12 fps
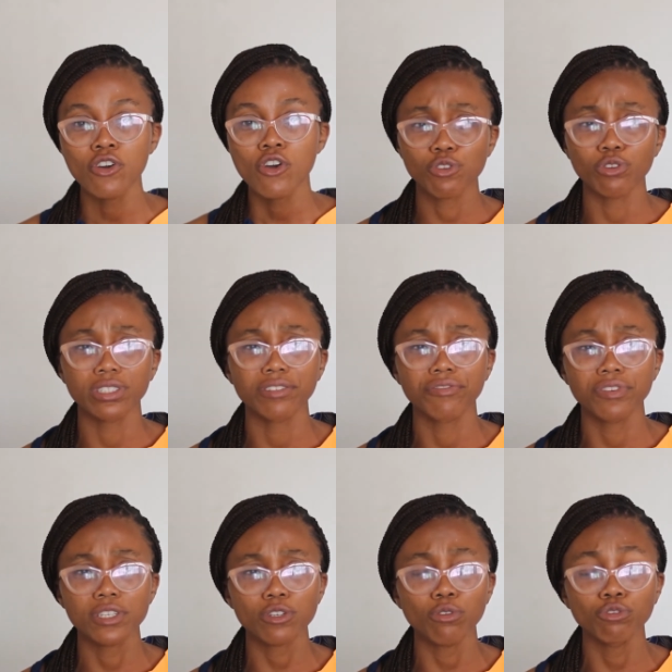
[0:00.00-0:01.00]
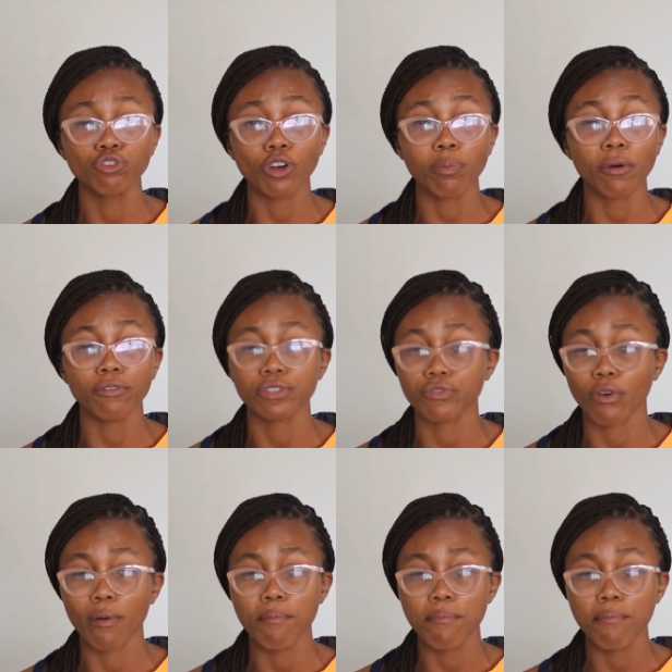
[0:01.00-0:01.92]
So the physical drop-offs for